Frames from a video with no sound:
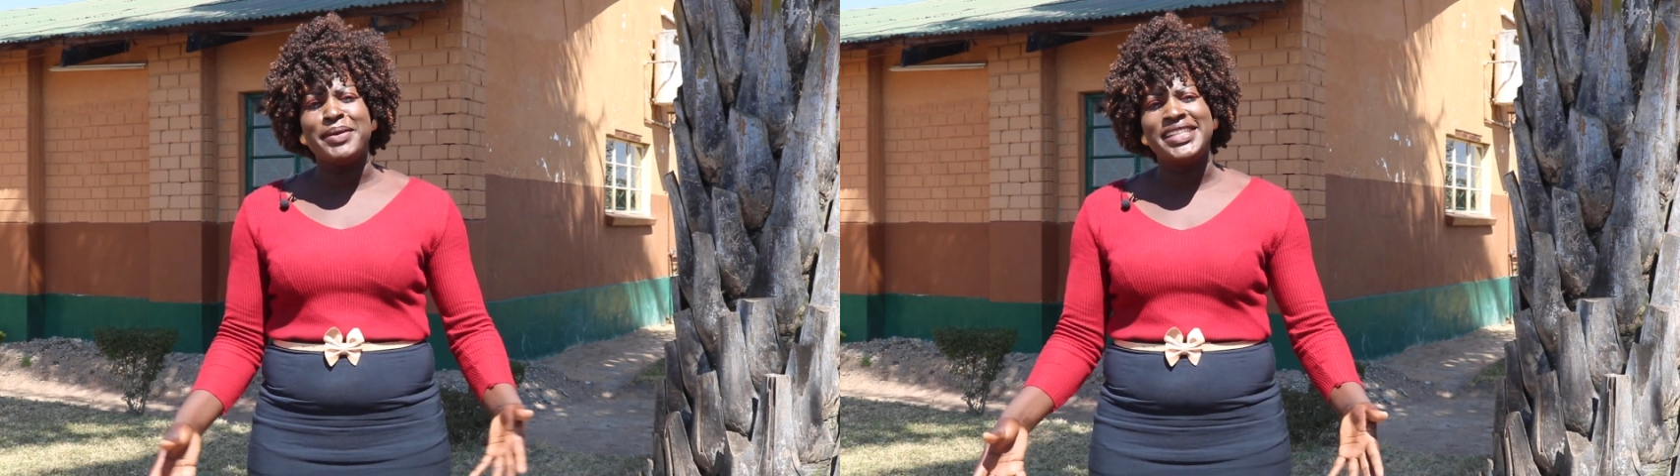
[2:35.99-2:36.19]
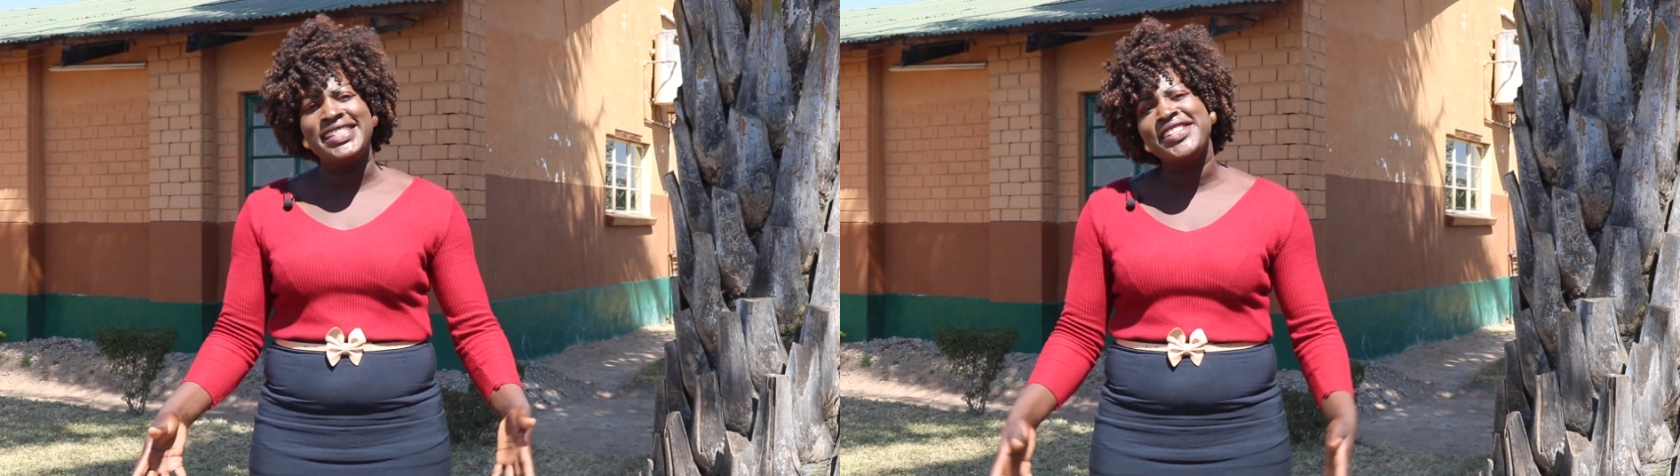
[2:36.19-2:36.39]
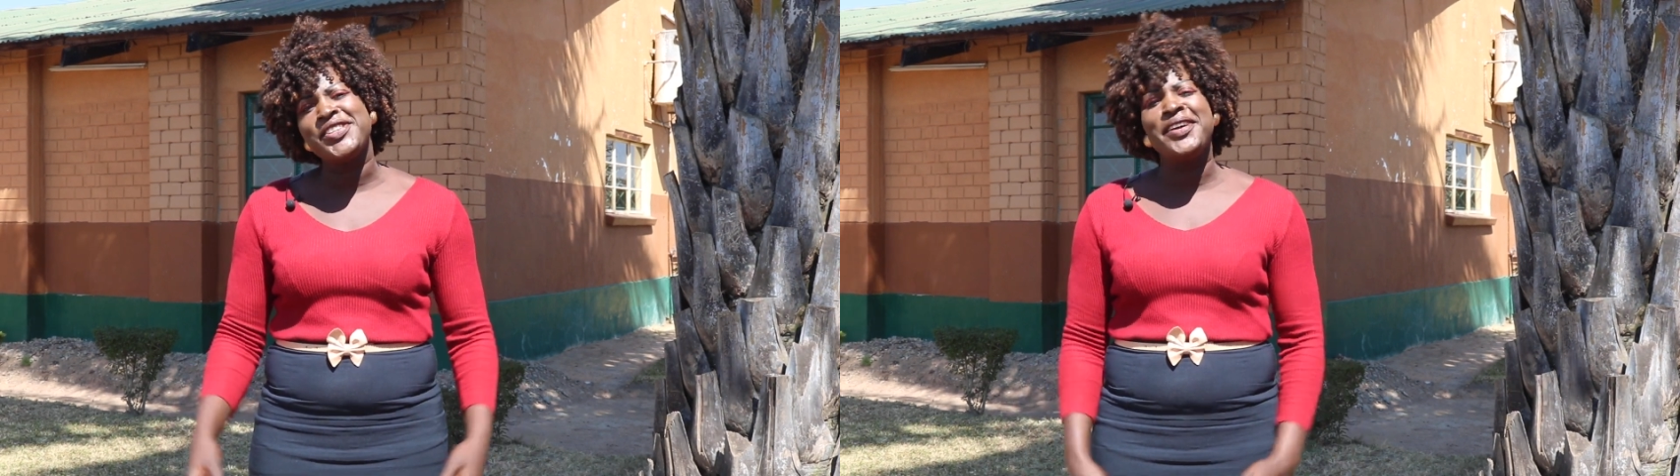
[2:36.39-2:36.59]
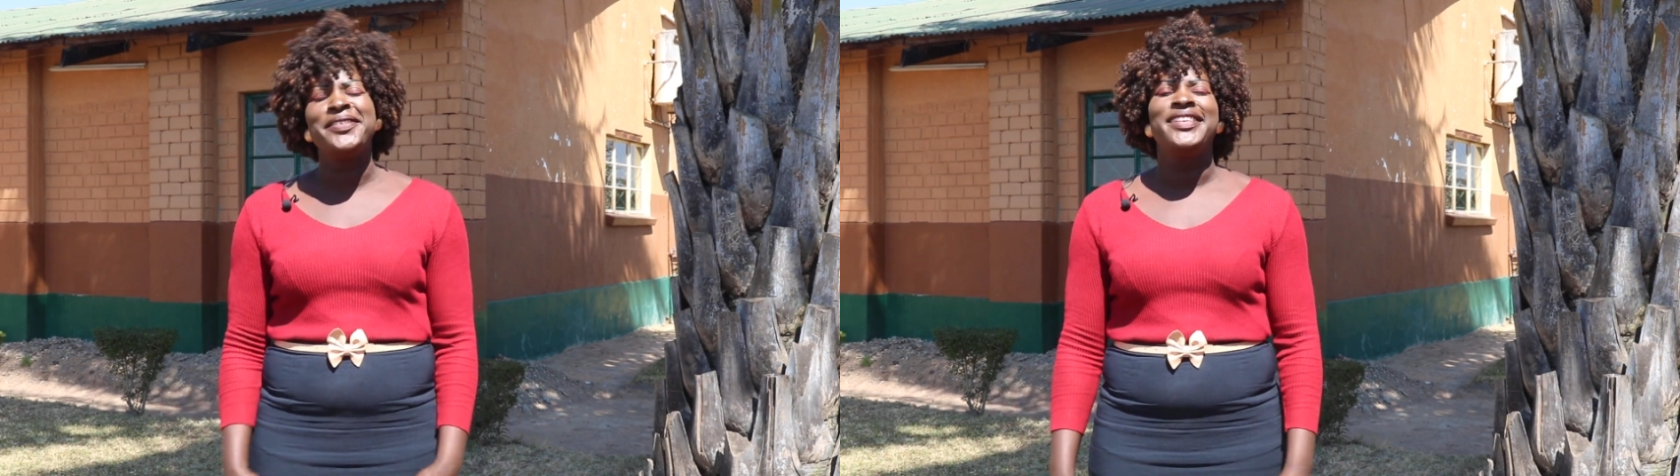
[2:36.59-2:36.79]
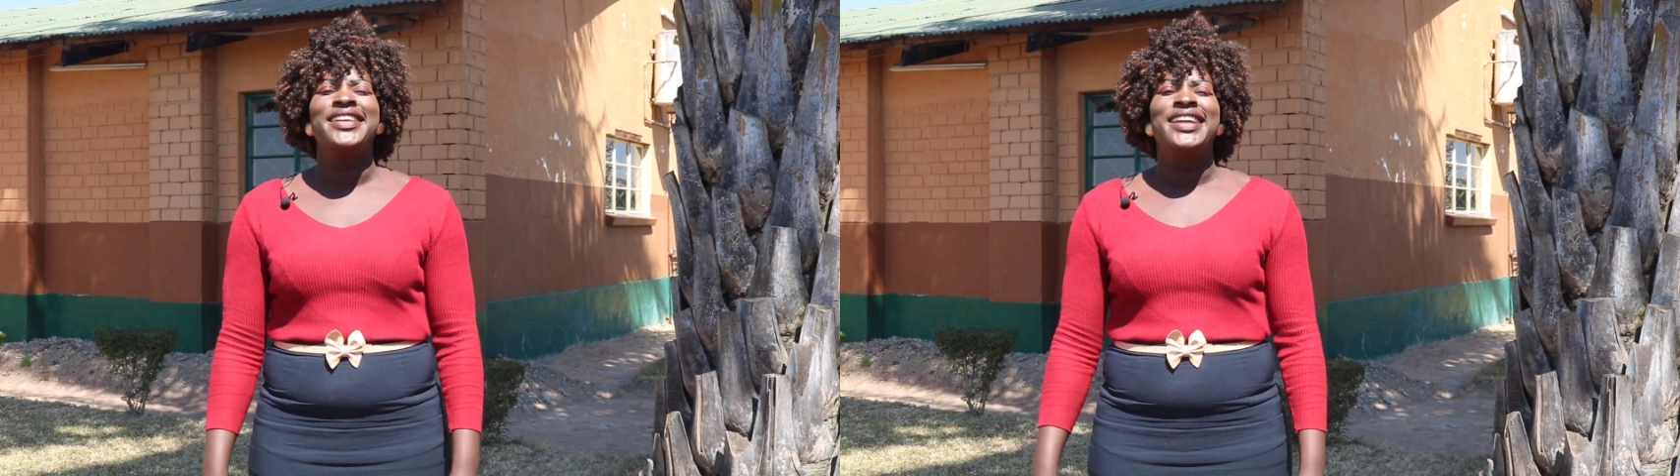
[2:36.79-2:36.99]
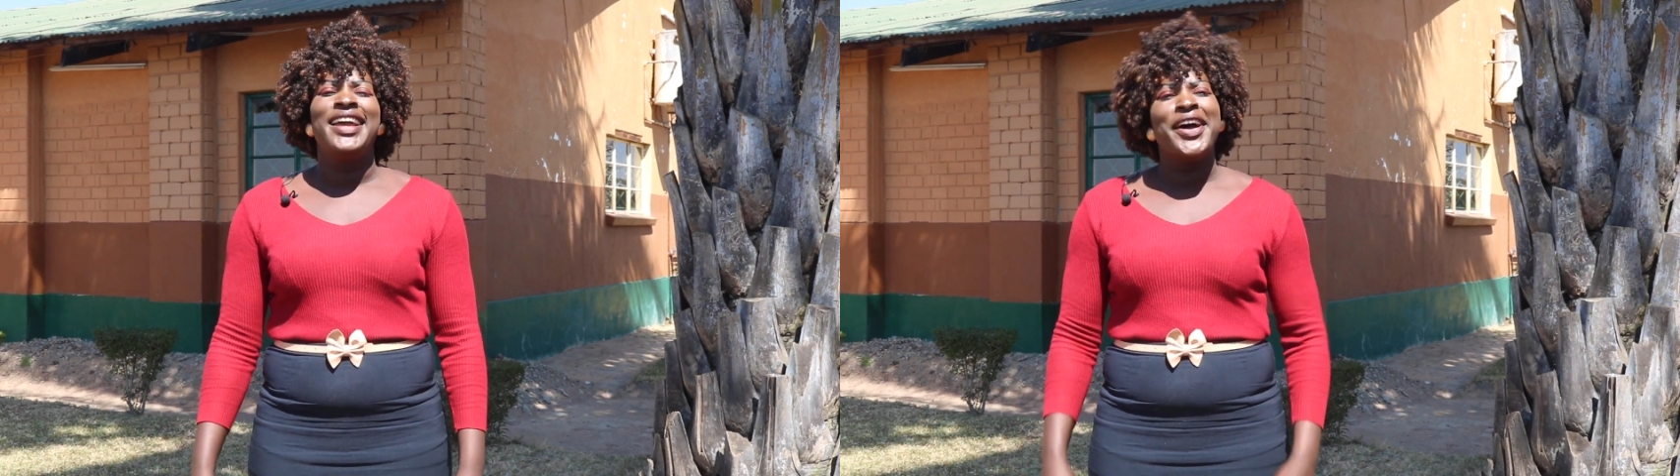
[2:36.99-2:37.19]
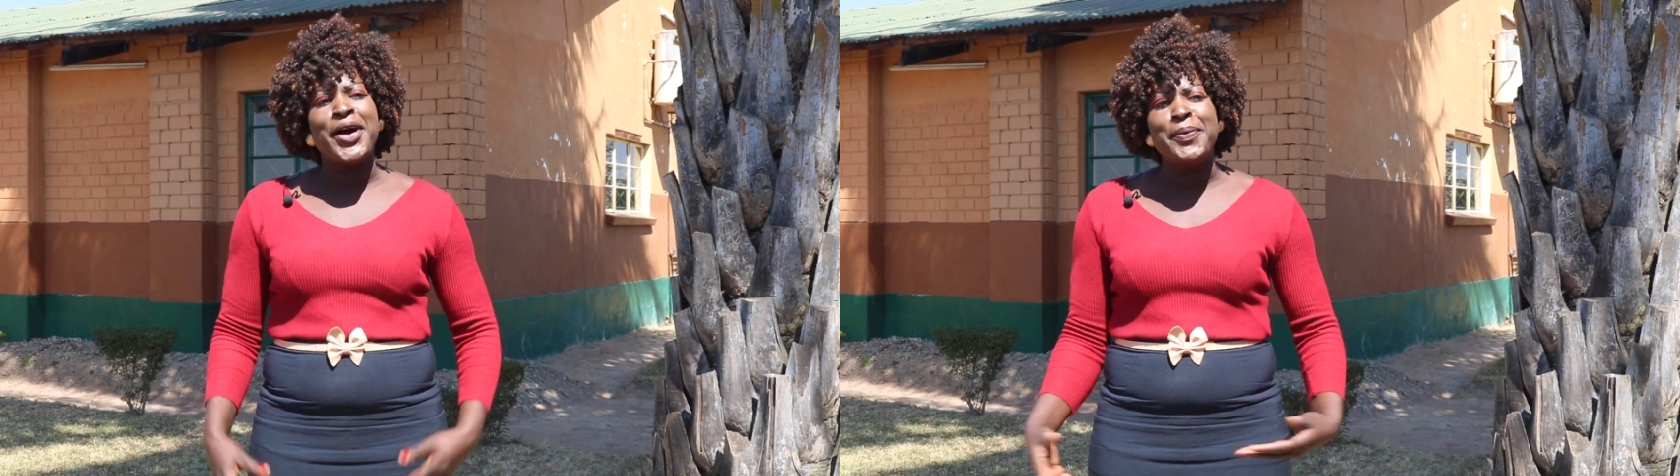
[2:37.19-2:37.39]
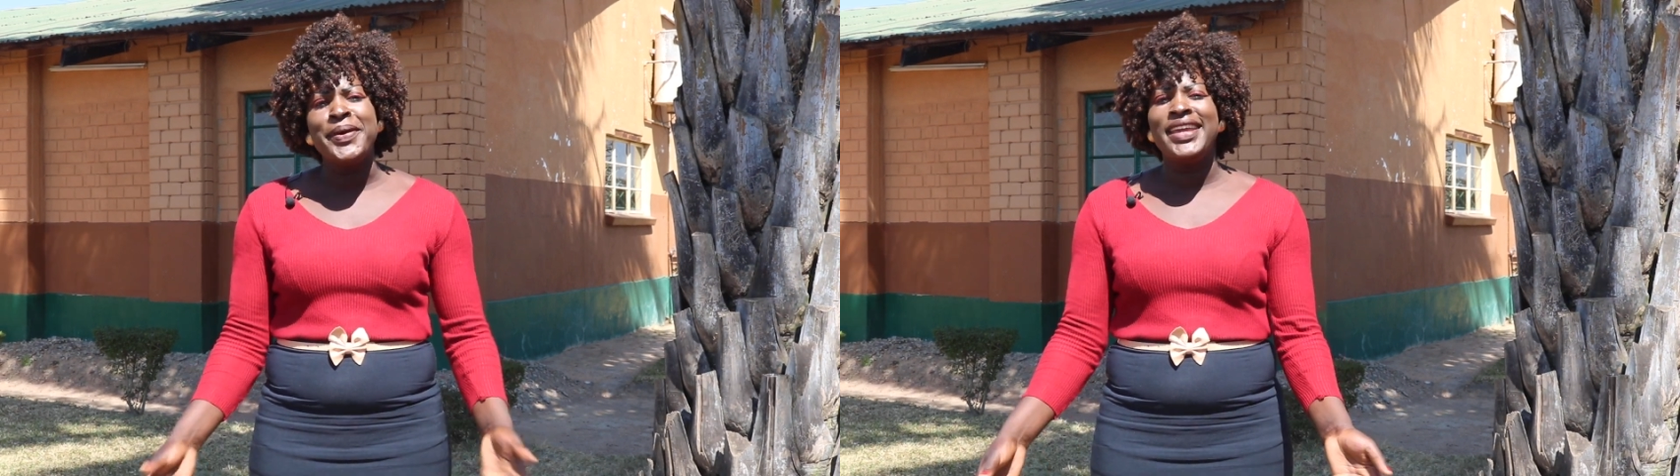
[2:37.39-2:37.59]
I'm a teacher,
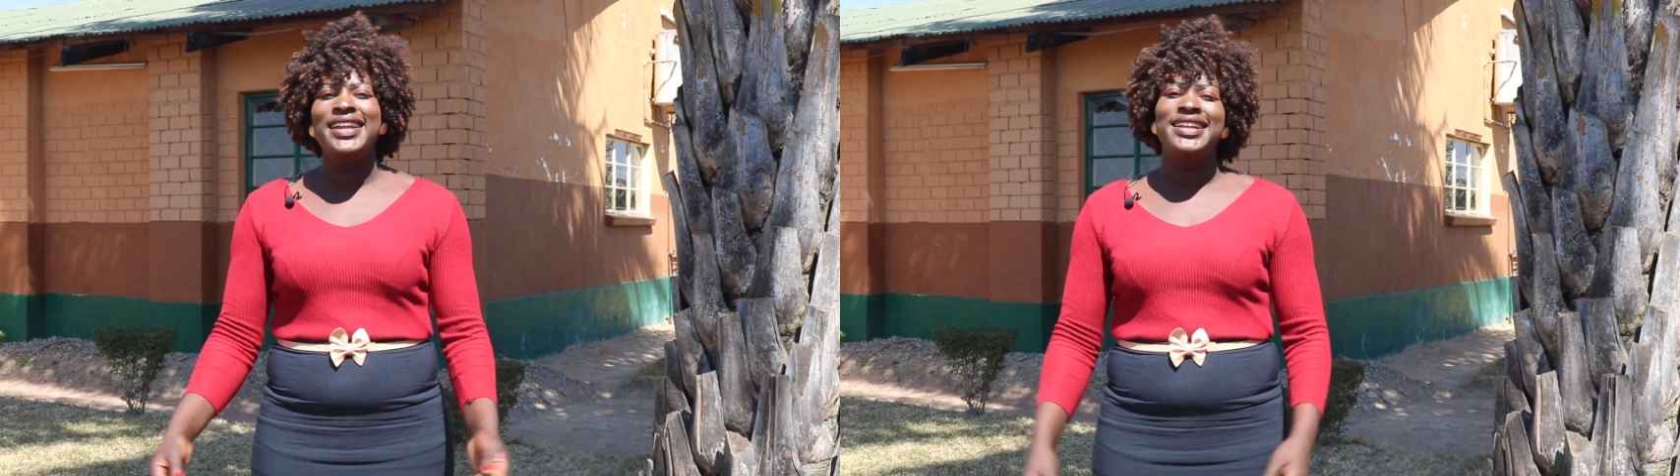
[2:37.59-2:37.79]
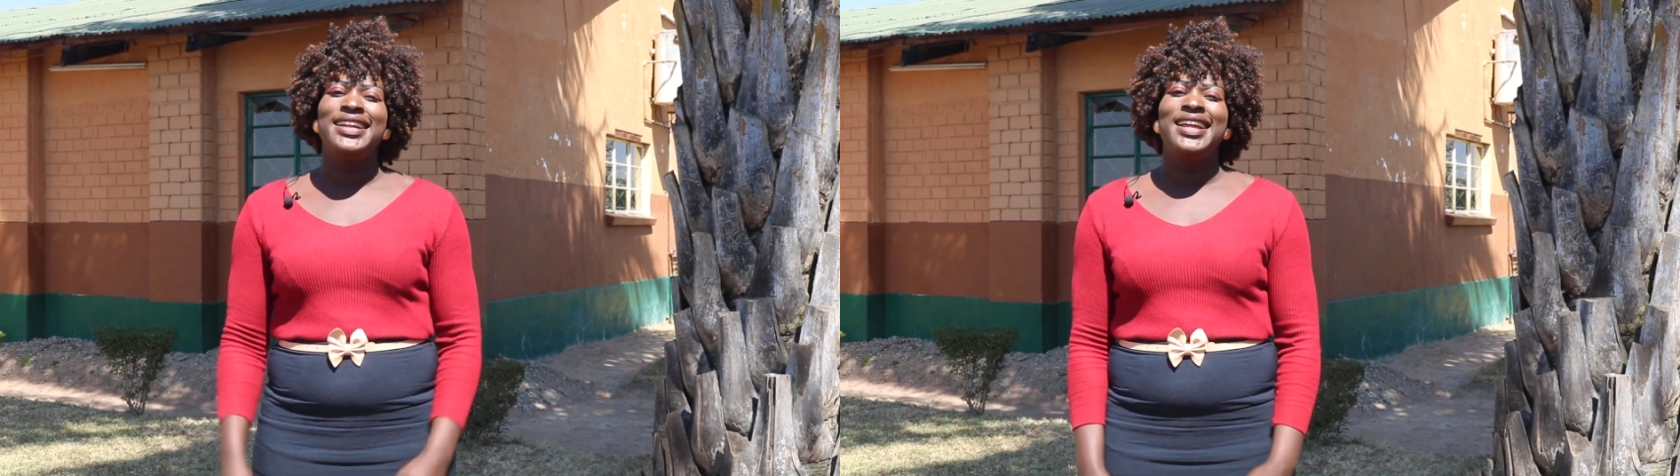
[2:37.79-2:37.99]
happy, and